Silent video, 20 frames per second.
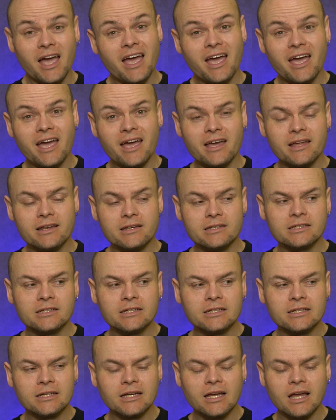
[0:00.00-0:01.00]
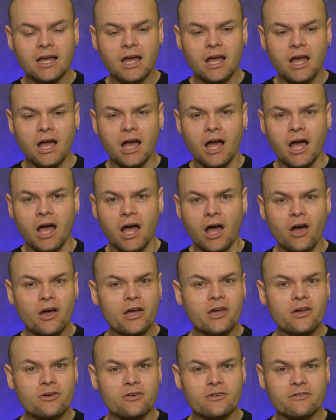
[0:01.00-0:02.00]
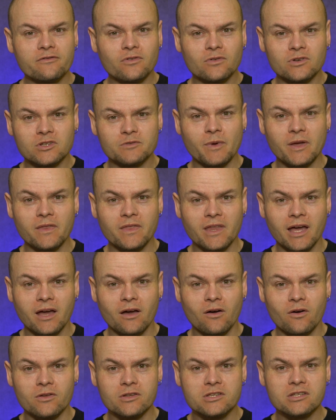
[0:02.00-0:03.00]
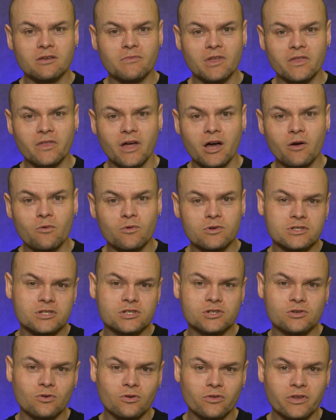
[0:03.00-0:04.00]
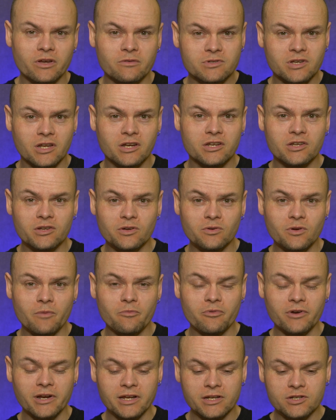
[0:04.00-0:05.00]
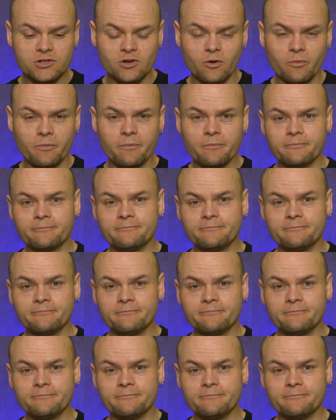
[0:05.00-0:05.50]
And I couldn't afford to spend that on something that I wasn't sure that going to do a brilliant job.